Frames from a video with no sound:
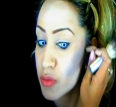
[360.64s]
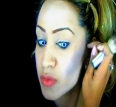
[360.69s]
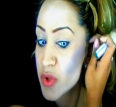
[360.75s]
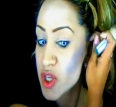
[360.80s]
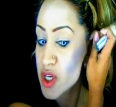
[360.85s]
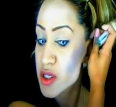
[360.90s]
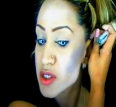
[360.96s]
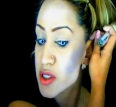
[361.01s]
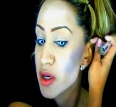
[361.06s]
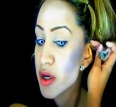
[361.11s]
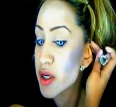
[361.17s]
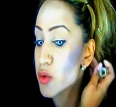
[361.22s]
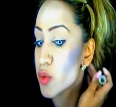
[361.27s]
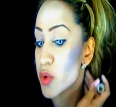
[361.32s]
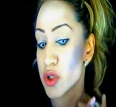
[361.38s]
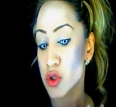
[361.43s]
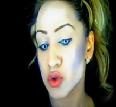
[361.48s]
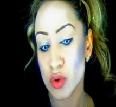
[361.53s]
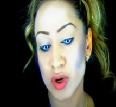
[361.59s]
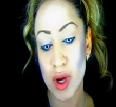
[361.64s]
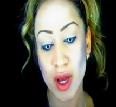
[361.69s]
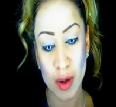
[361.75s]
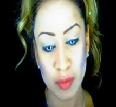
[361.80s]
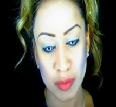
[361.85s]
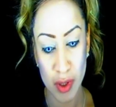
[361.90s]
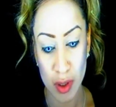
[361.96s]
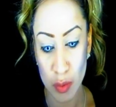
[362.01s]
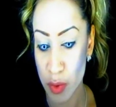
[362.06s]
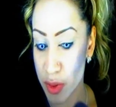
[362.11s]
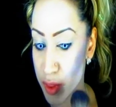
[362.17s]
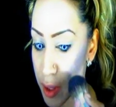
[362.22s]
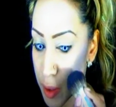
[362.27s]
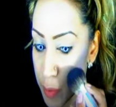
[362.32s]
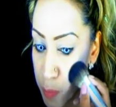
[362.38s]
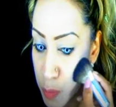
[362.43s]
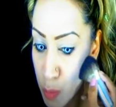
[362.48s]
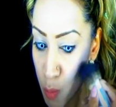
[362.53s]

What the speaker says: Decide when you're happy with it.